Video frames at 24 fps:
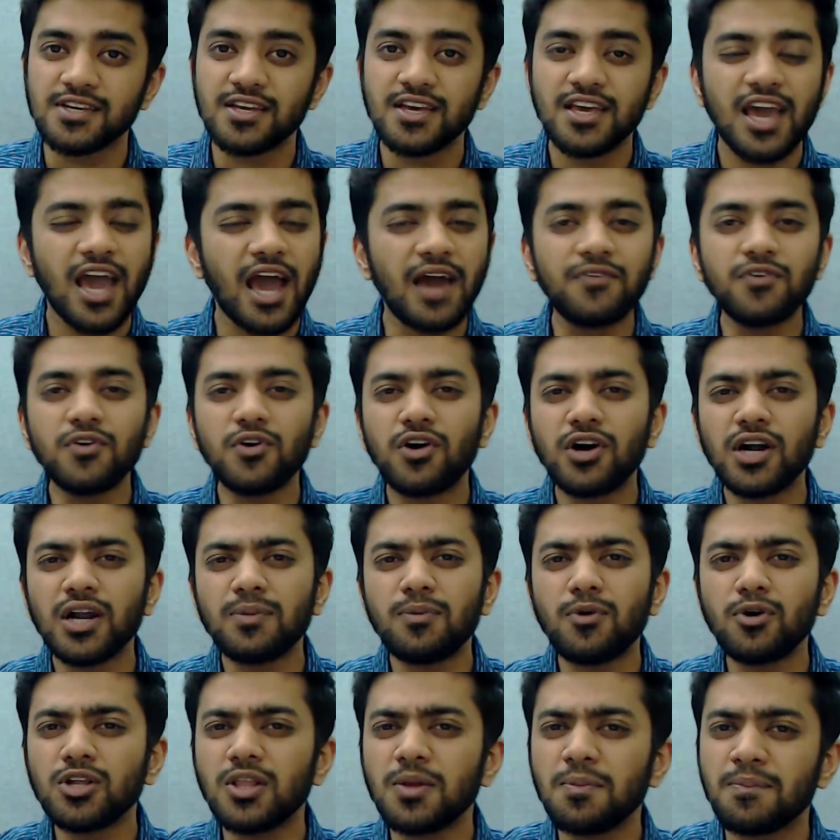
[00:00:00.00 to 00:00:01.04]
Have you heard about
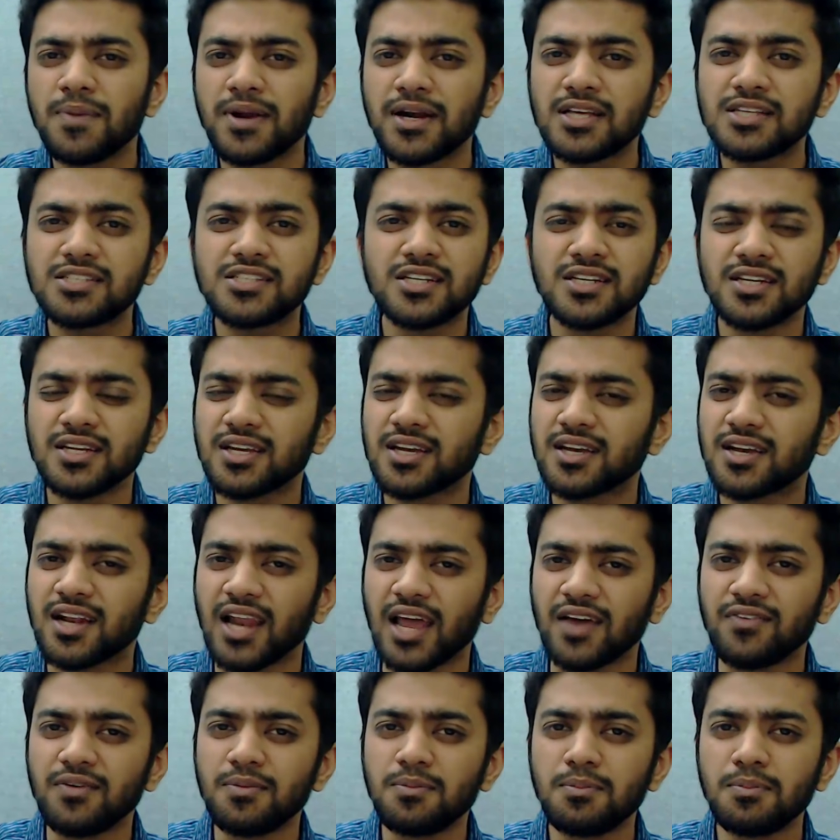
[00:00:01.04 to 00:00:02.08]
the medicine
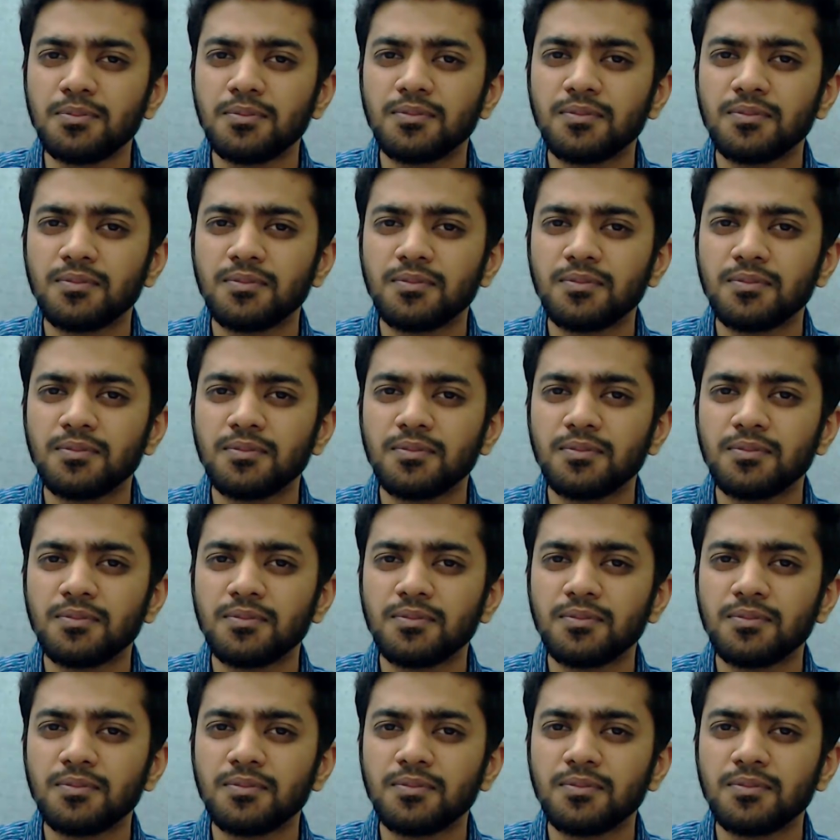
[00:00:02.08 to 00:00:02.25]
Clavim?